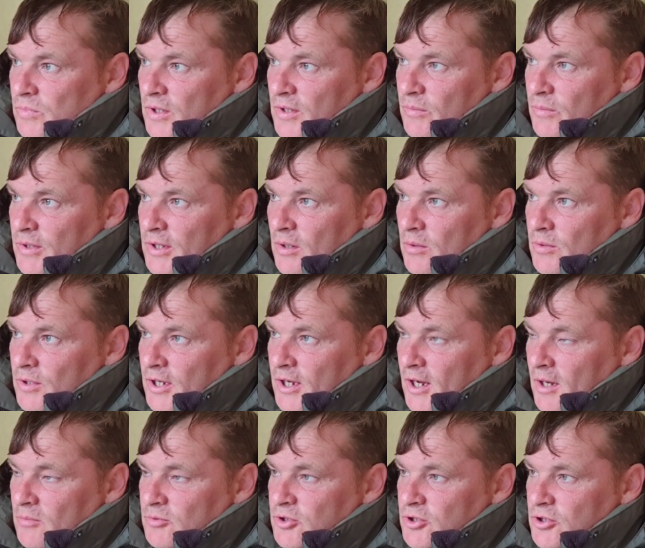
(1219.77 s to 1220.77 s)
without the
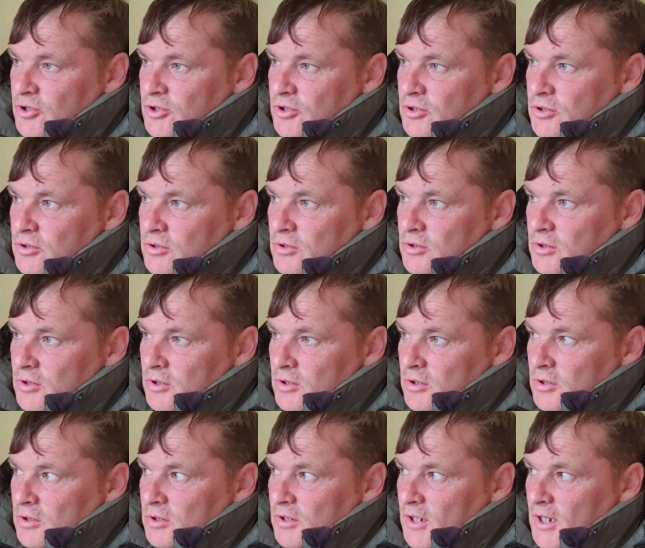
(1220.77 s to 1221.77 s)
captures.
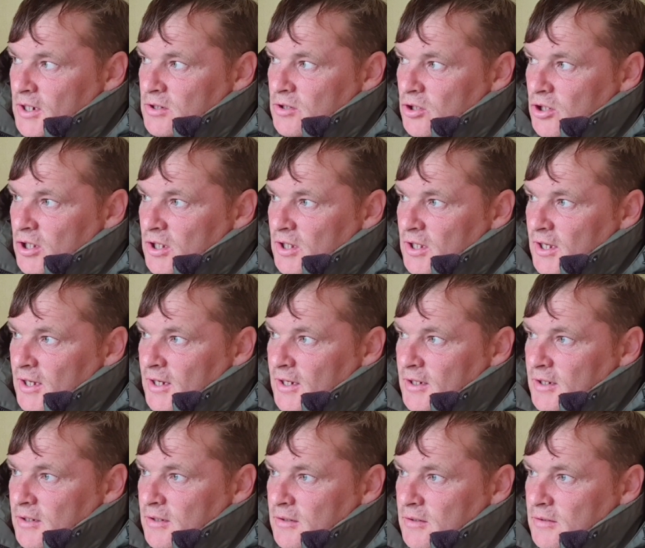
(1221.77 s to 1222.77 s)
Nice looking
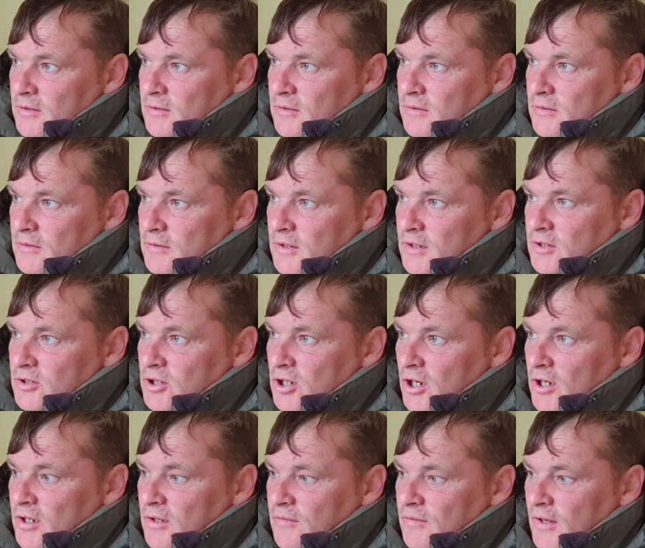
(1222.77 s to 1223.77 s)
lake,
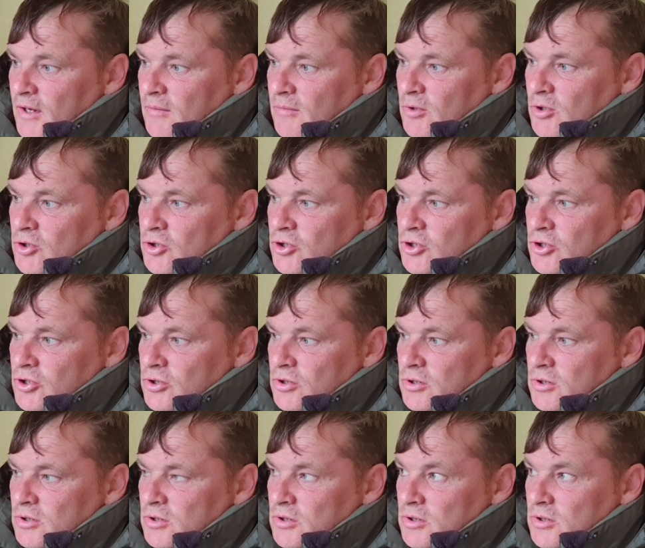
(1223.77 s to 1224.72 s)
enjoyed it very much.